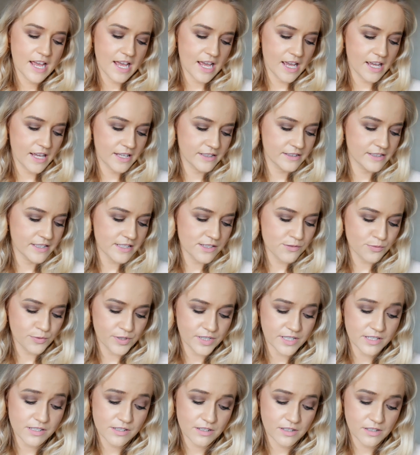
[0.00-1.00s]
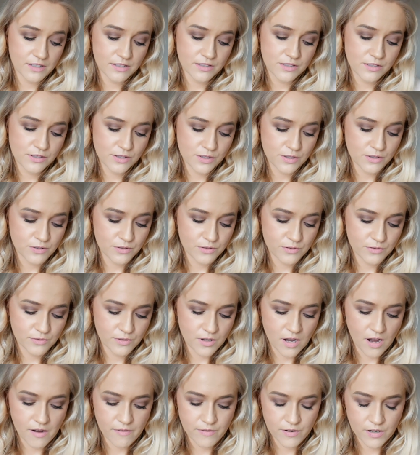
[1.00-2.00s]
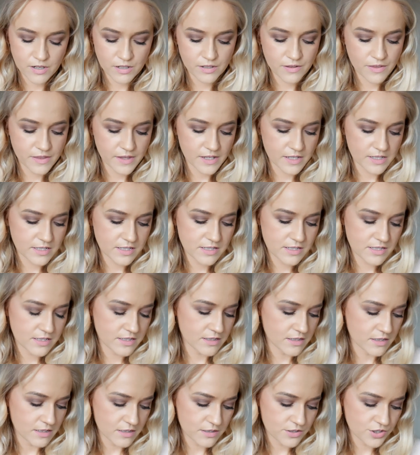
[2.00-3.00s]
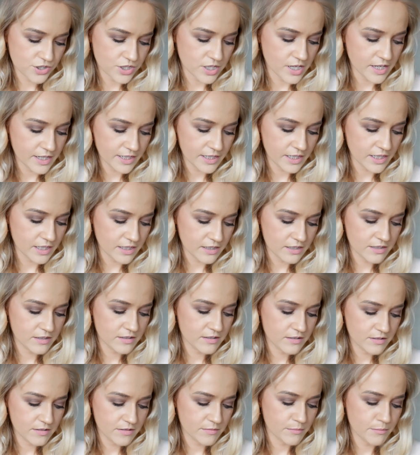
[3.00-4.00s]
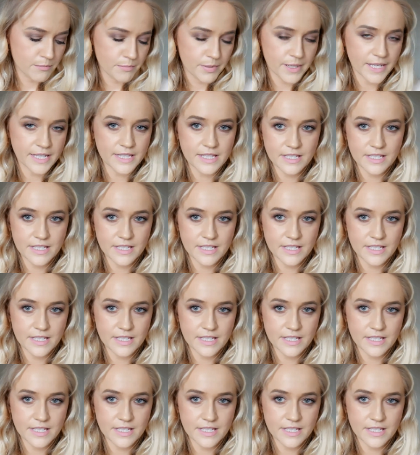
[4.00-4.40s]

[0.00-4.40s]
and this one is good to cover this shiny bit.